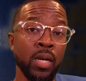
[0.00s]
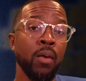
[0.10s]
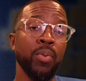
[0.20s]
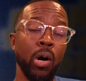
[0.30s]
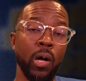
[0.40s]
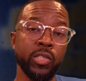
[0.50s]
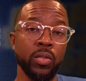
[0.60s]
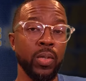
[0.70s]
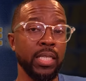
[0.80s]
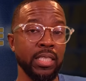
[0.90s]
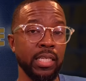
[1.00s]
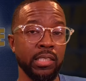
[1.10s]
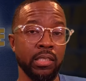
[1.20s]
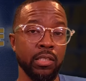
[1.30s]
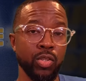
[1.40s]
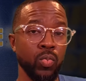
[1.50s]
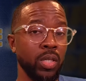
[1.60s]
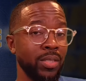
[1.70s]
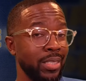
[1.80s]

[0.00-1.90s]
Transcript: But also what I think is going to do wonders,